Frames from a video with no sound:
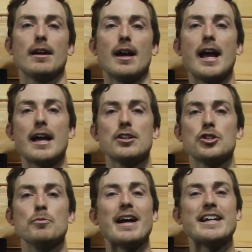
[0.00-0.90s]
And
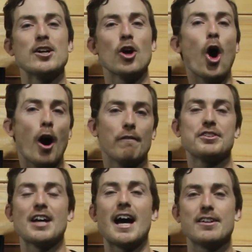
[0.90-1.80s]
you might hear
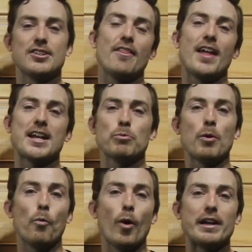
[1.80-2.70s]
offsides, and that's
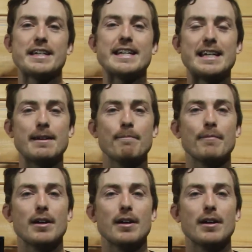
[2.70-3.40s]
when one team